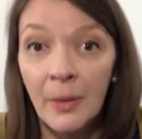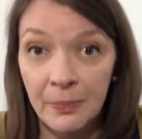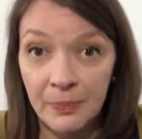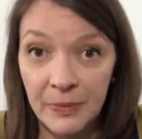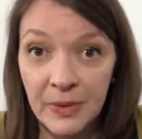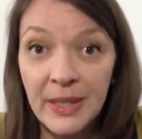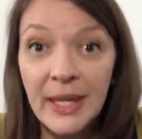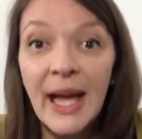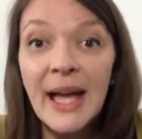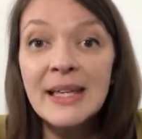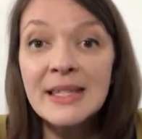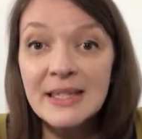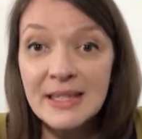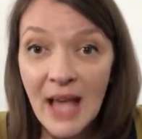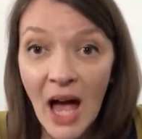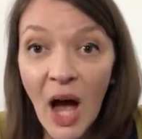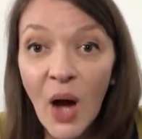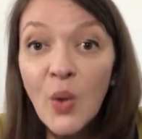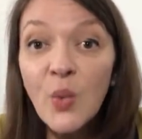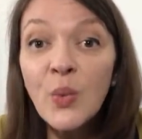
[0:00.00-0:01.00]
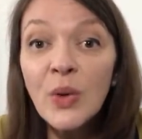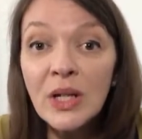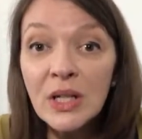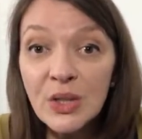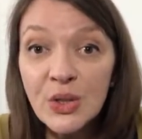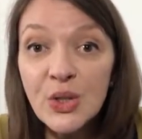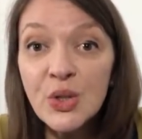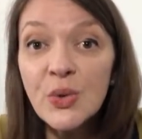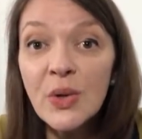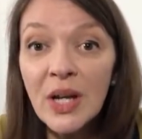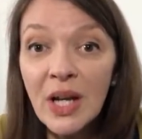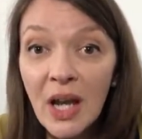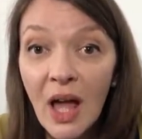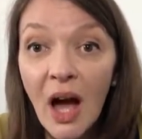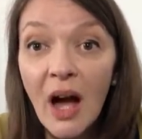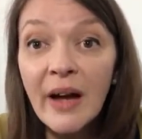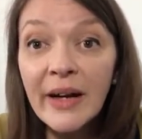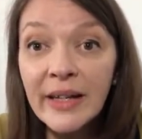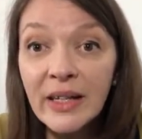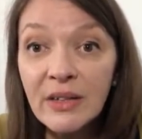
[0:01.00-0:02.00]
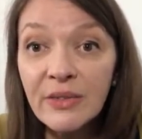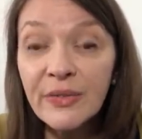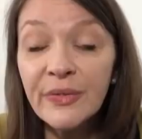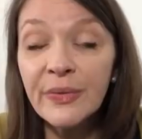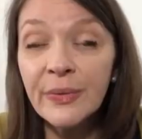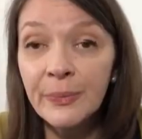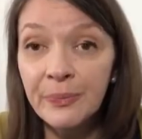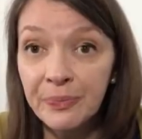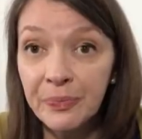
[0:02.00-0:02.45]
Yes, I will do a live.